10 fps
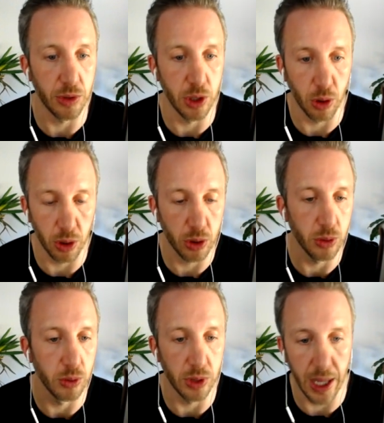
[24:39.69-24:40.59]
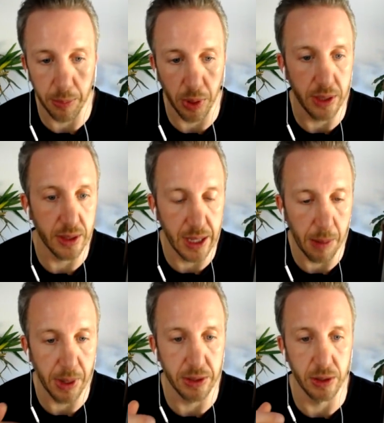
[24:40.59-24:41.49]
the Oracle, the AdBrains, the
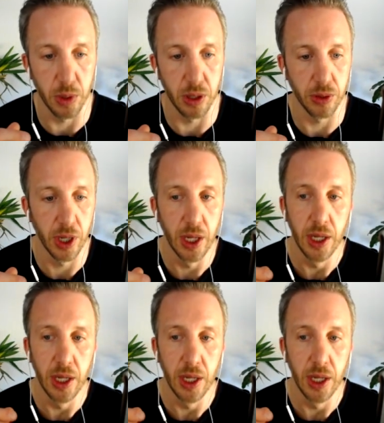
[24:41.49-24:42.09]
TapAds of the world